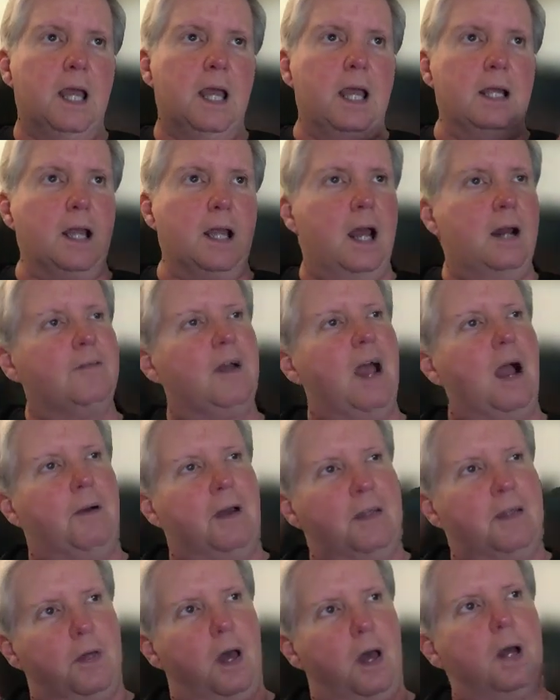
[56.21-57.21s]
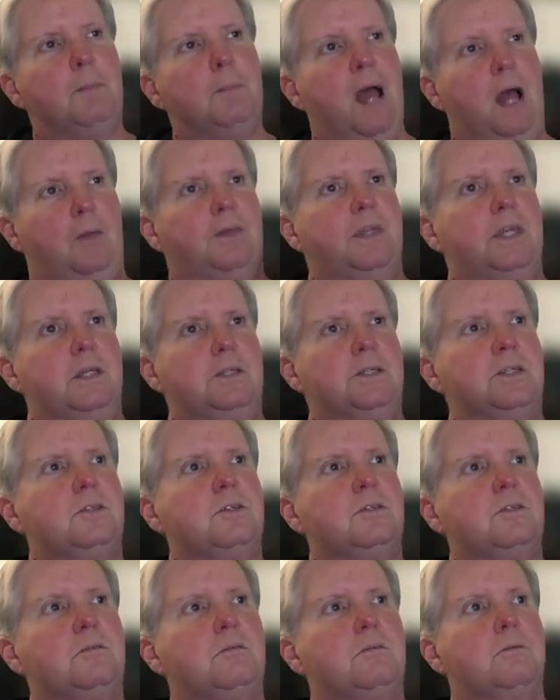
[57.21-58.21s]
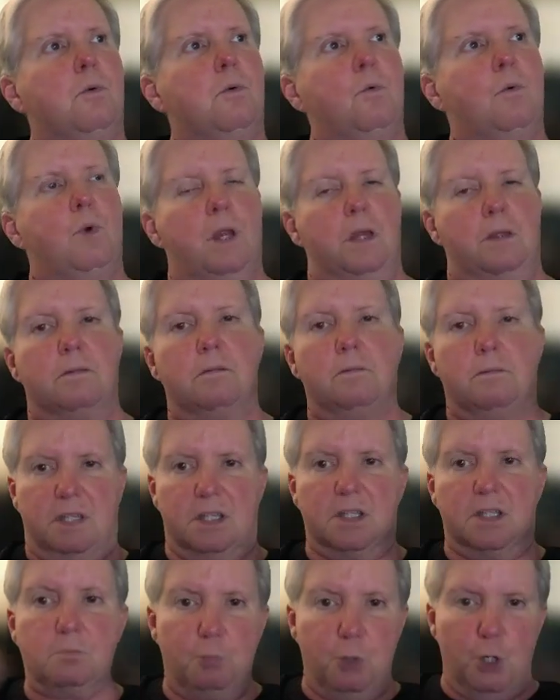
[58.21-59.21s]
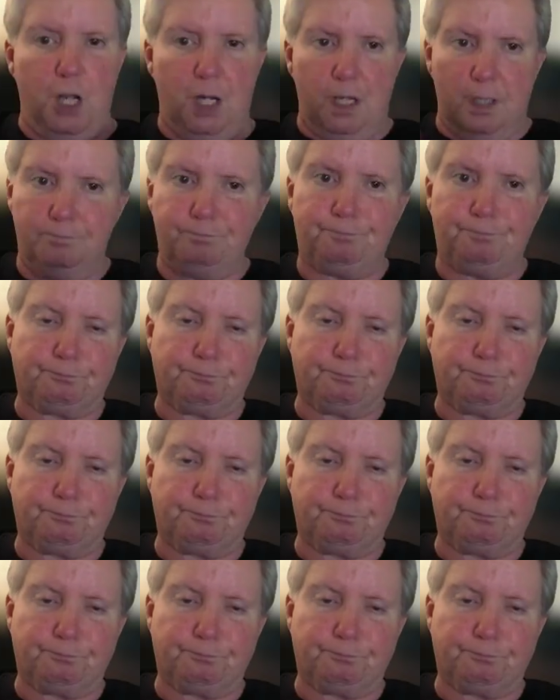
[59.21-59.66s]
and kind of how I thought about this with this book.